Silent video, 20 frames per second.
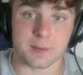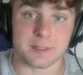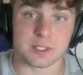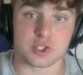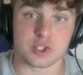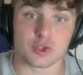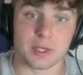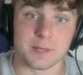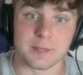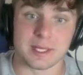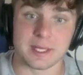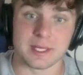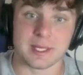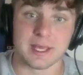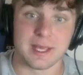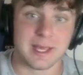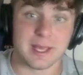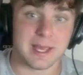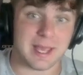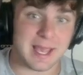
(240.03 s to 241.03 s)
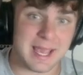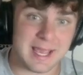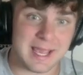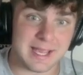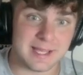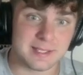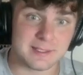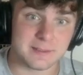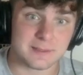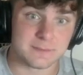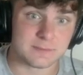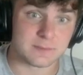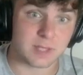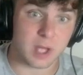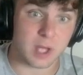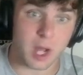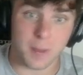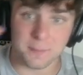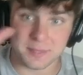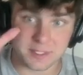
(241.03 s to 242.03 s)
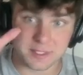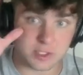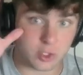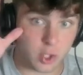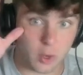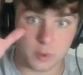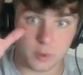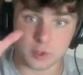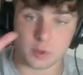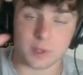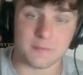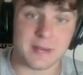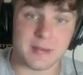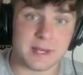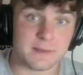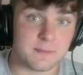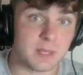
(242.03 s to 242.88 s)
streaming and up into the Hoenn Tour event.